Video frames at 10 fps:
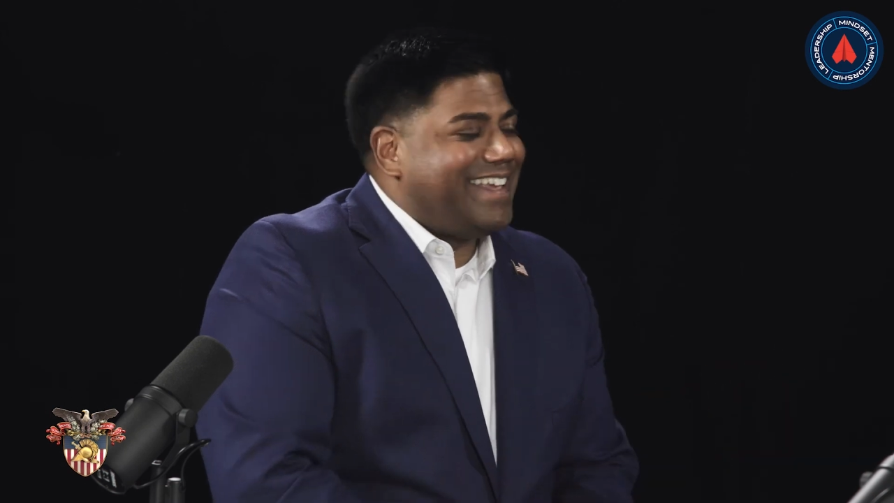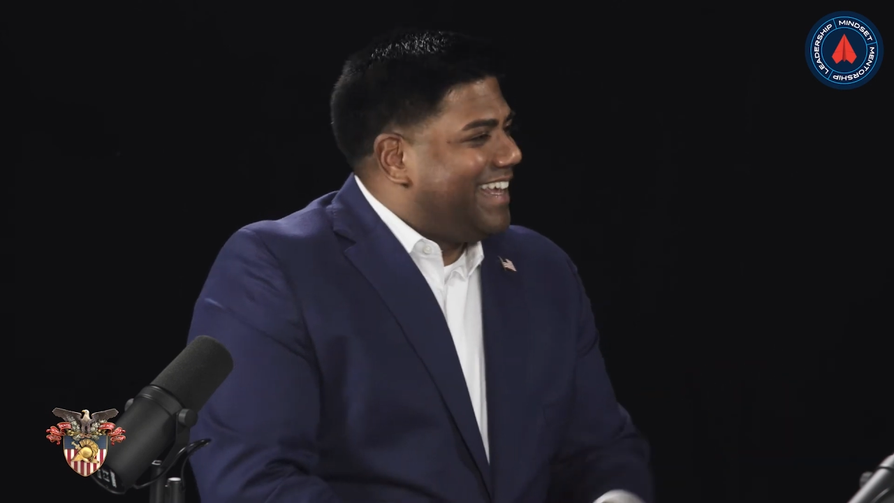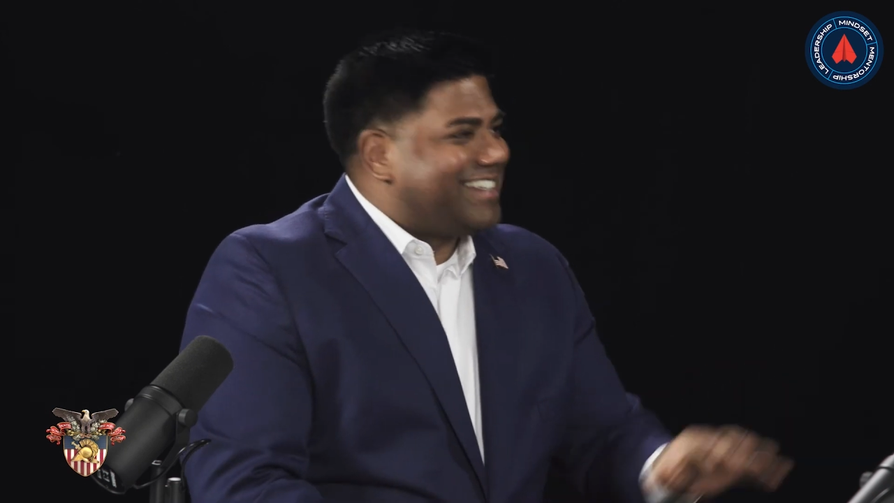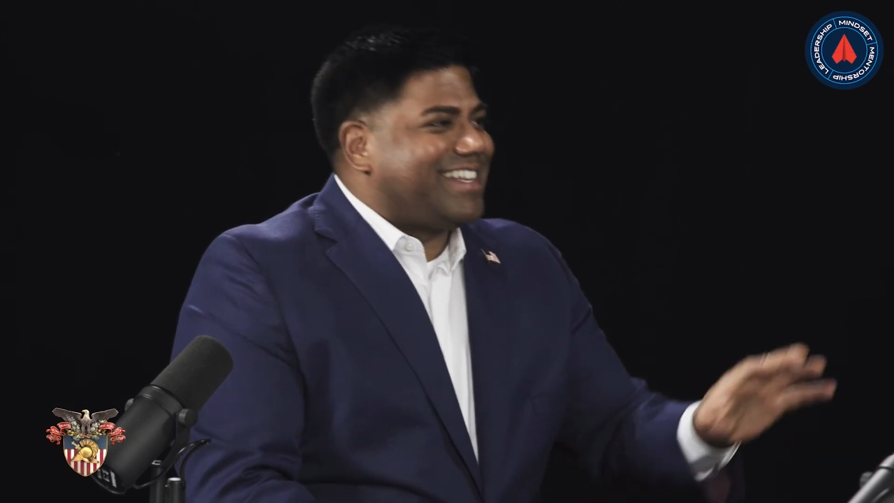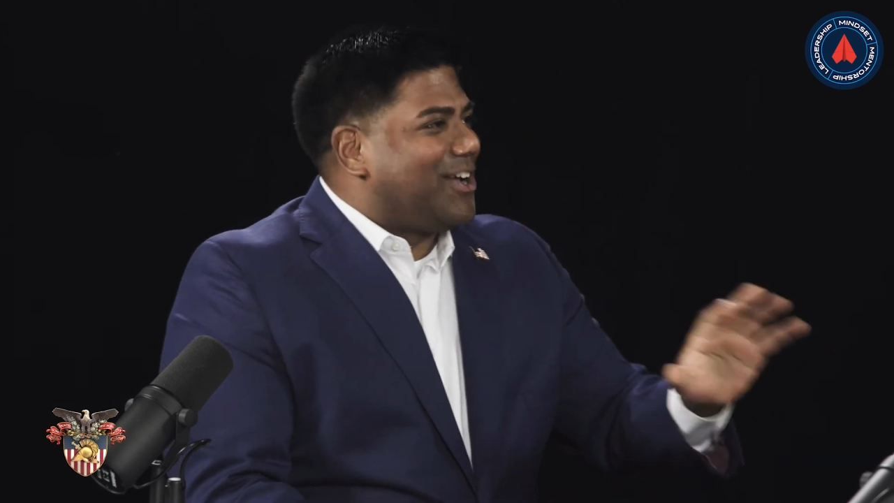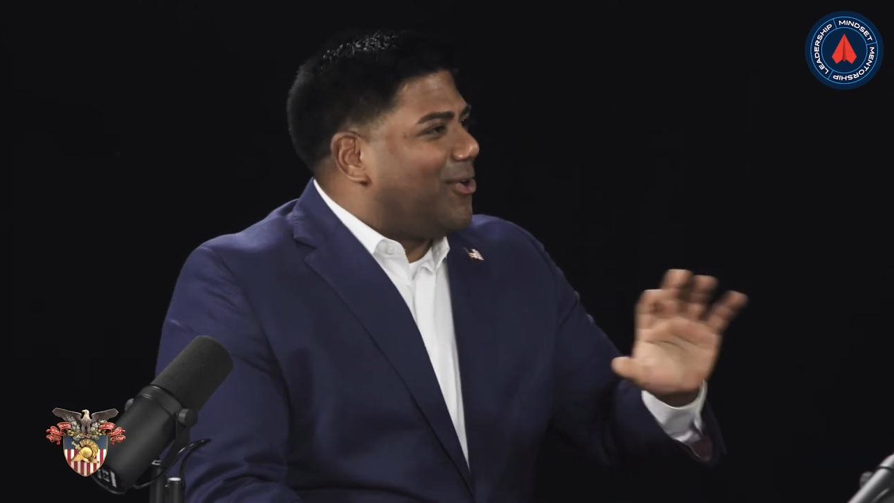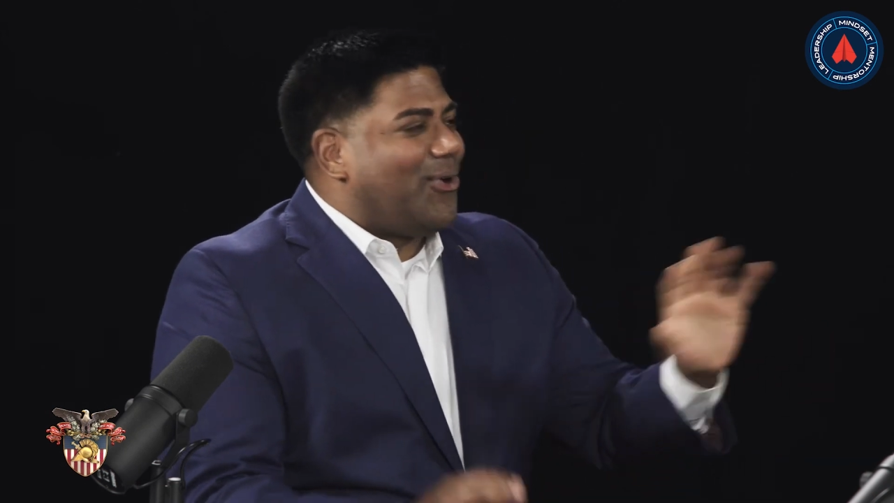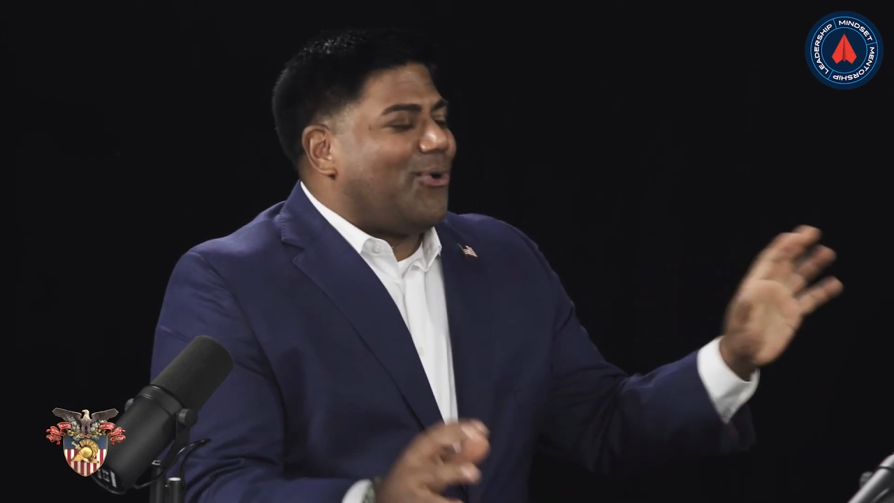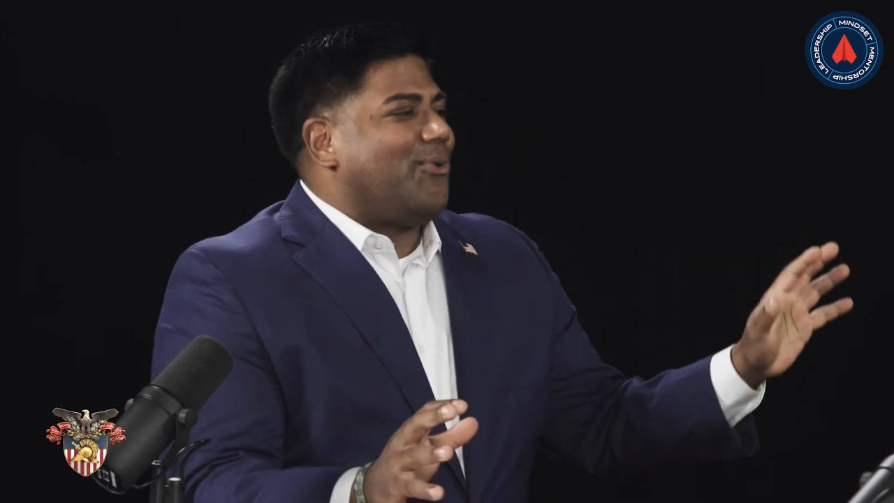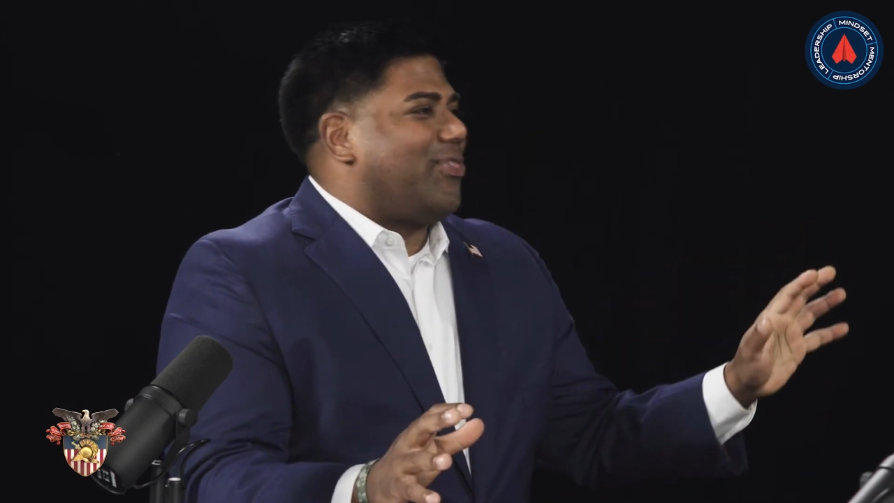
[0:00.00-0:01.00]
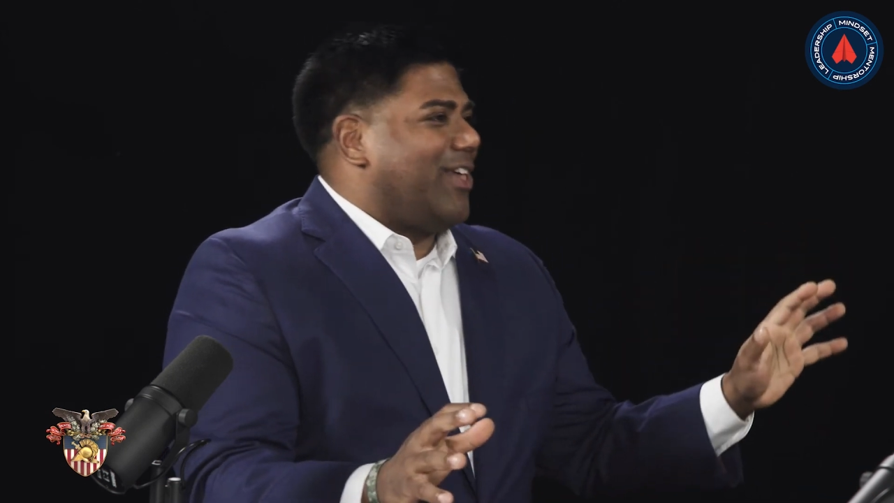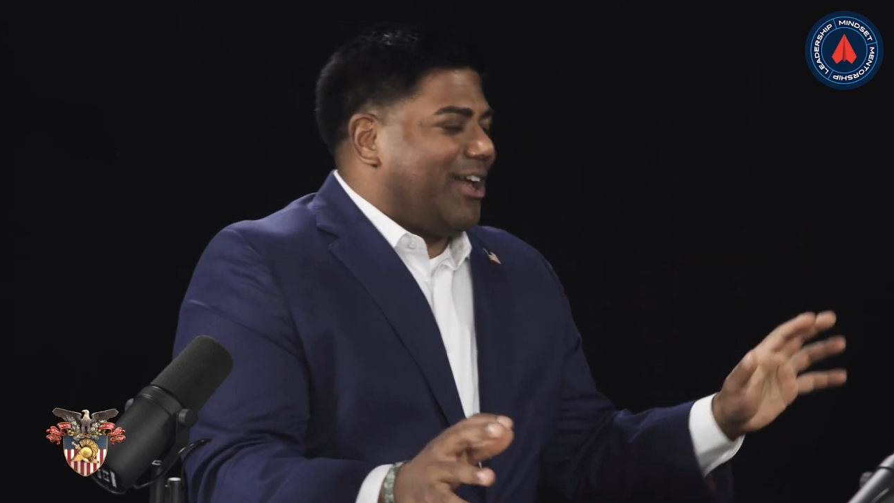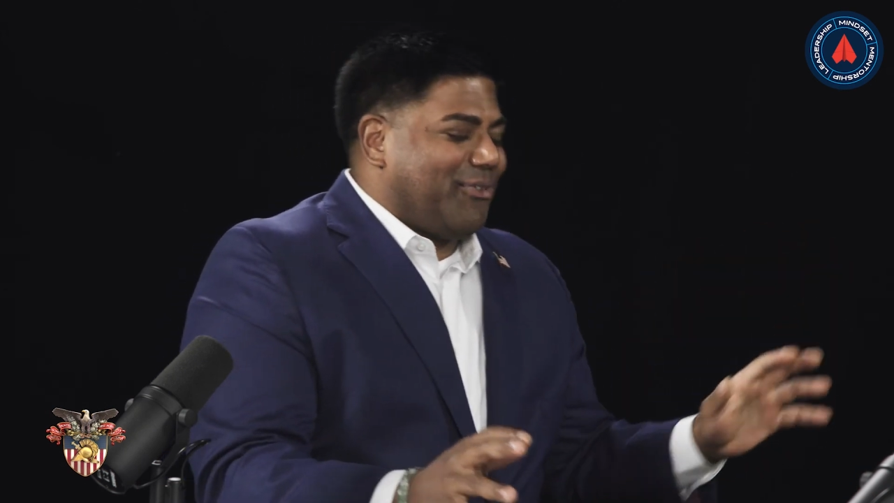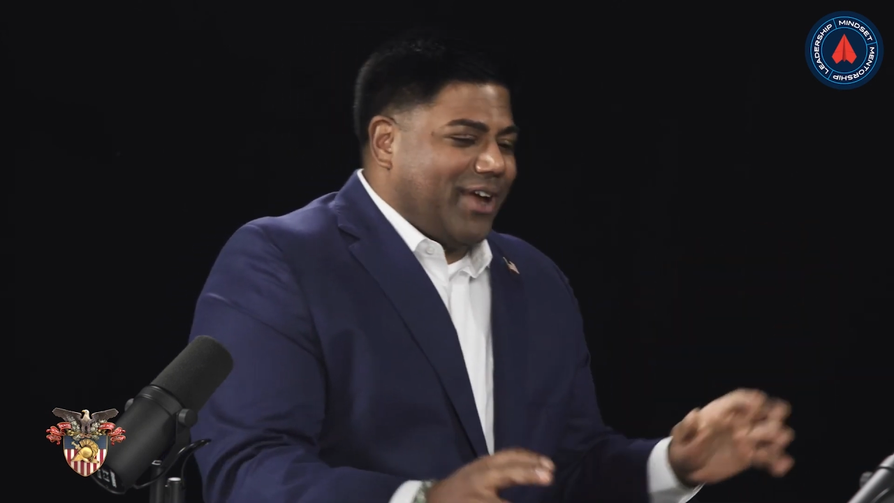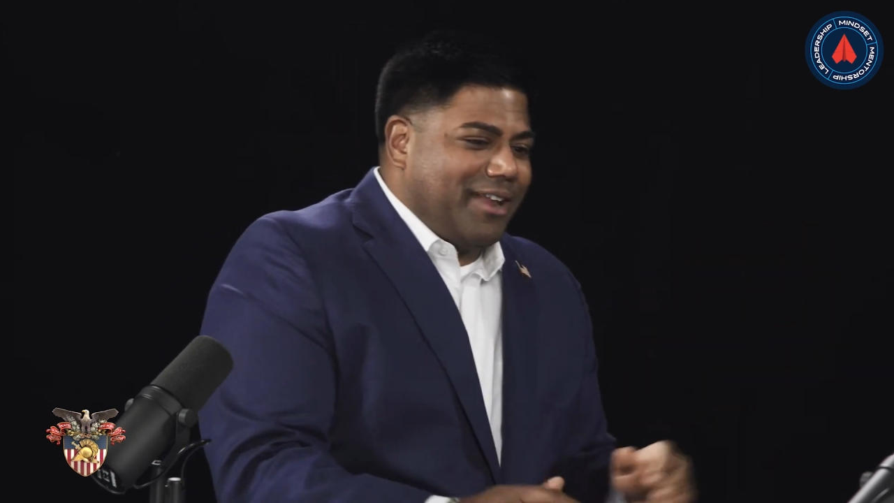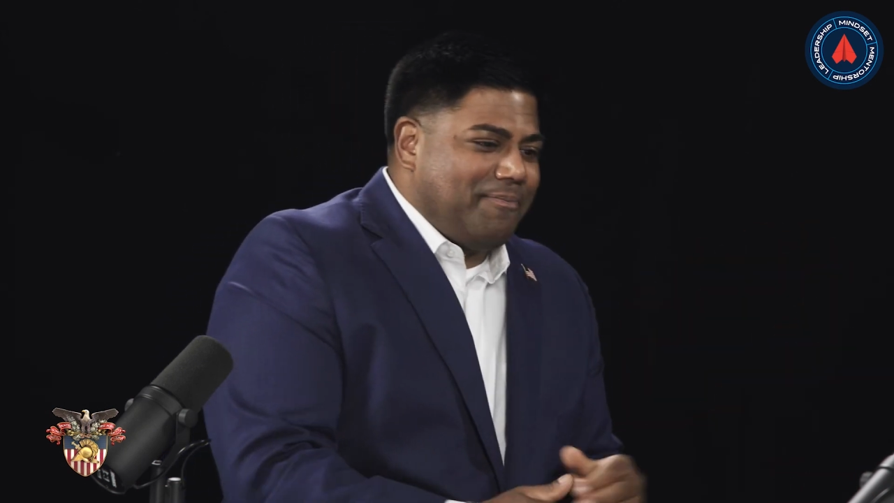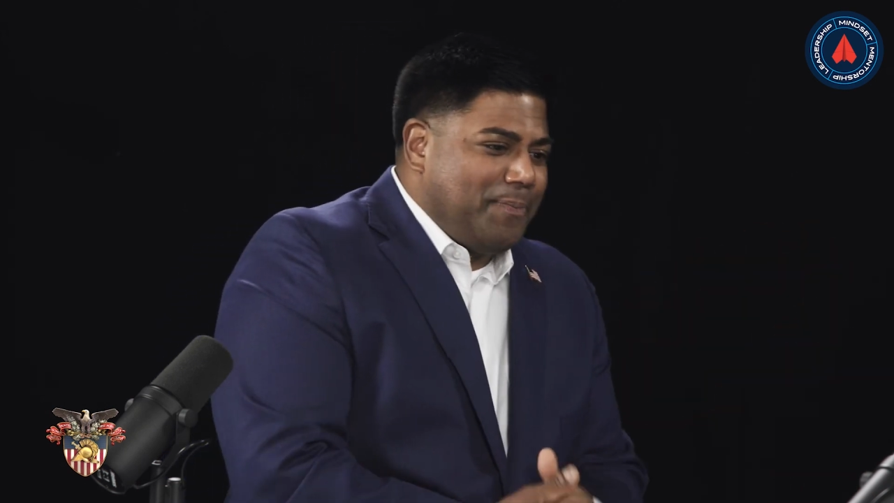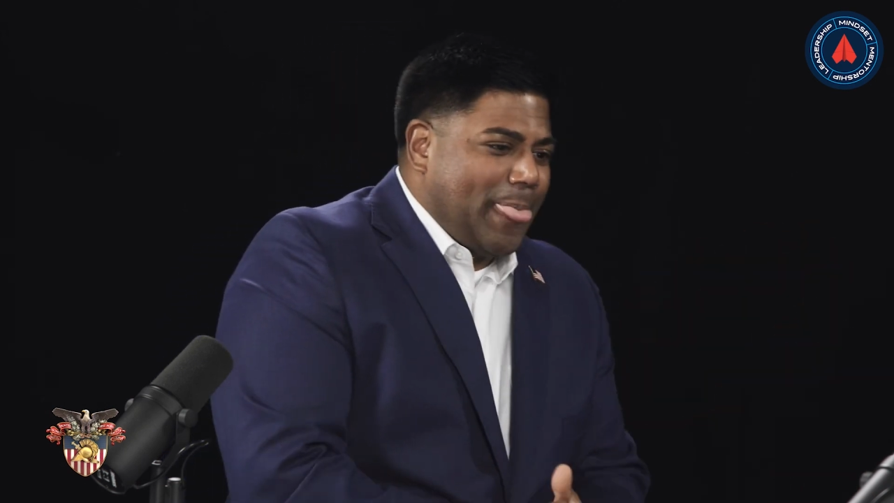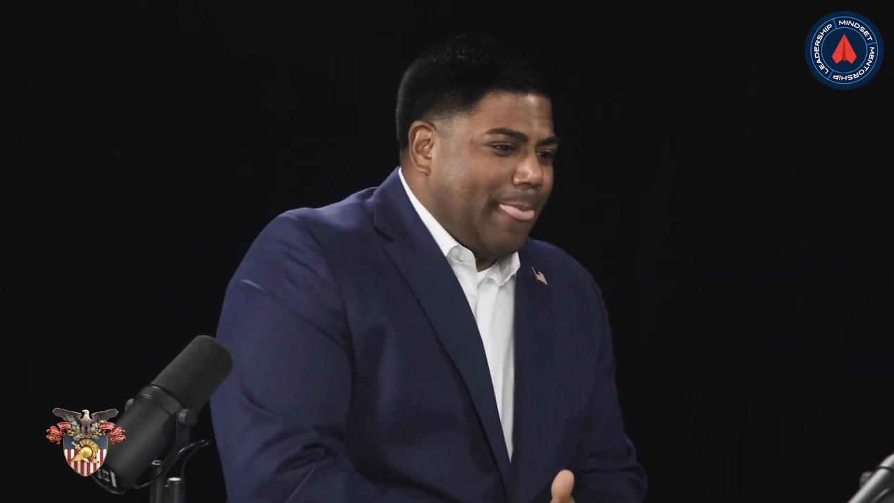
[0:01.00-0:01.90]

It's like a whole thing, right?